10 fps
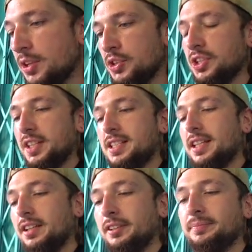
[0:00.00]
Just got this
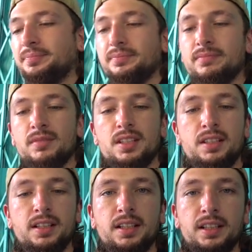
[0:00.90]
little
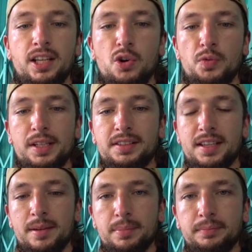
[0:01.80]
red
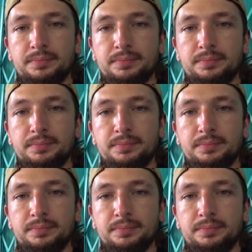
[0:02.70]
dip.